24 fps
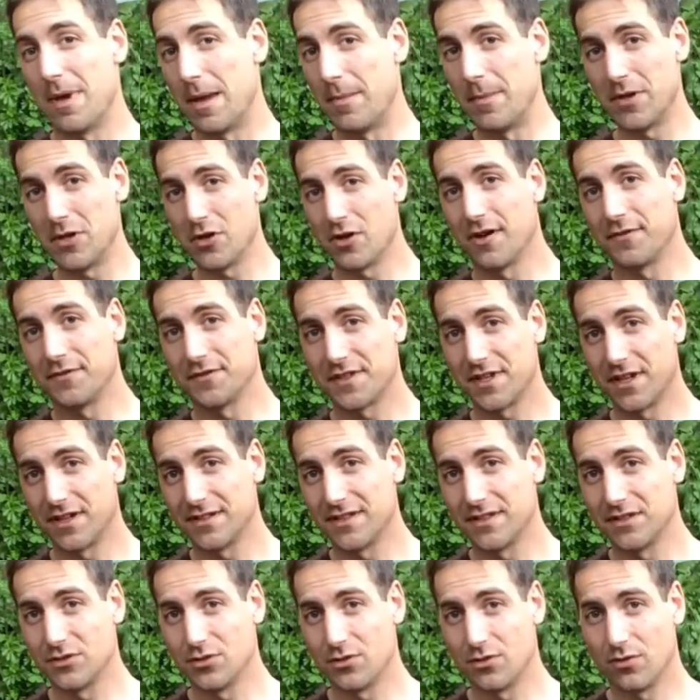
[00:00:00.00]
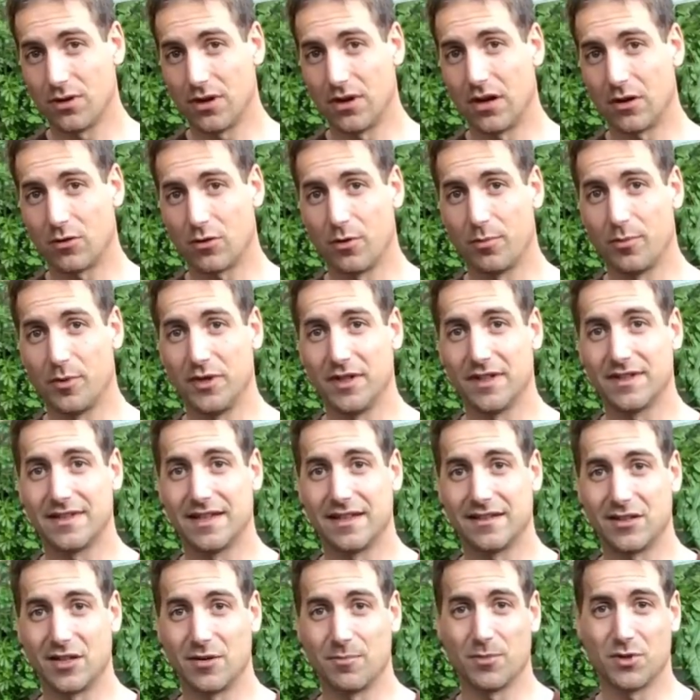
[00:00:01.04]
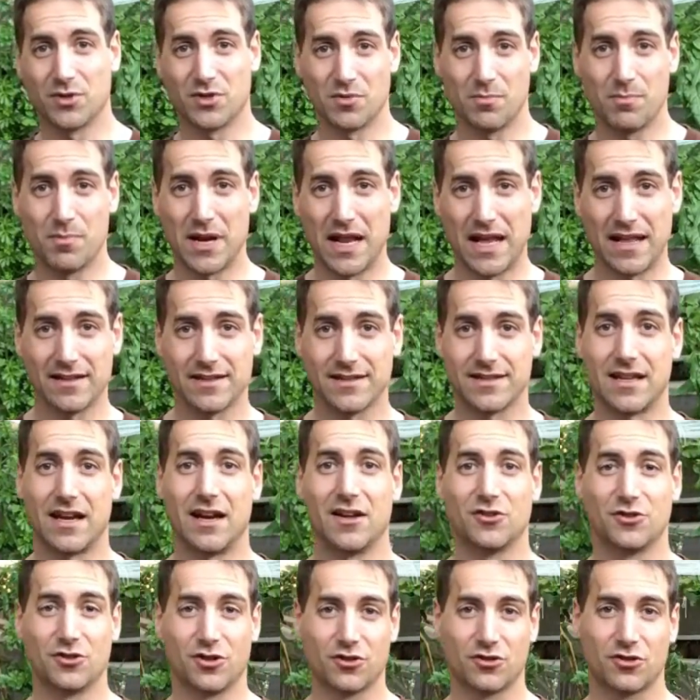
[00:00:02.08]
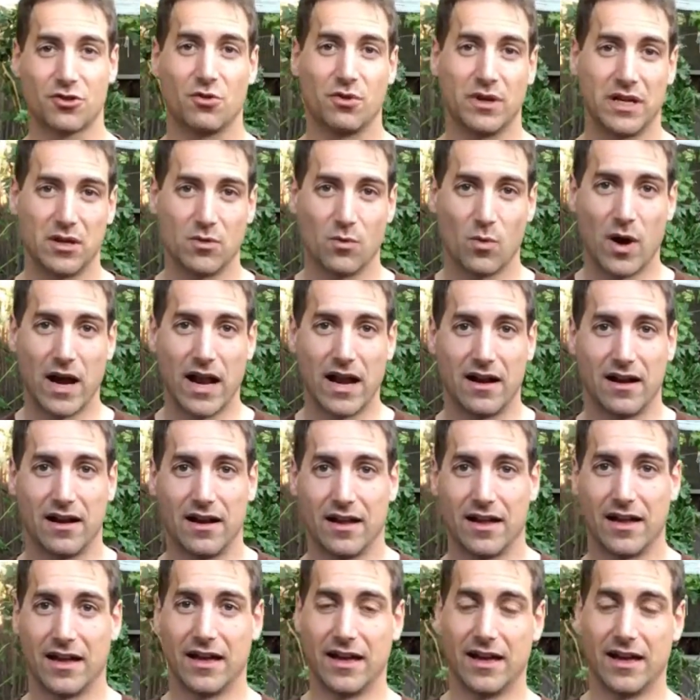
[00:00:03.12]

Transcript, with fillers: Maybe you have started your aquaponic setup but the plants are not growing well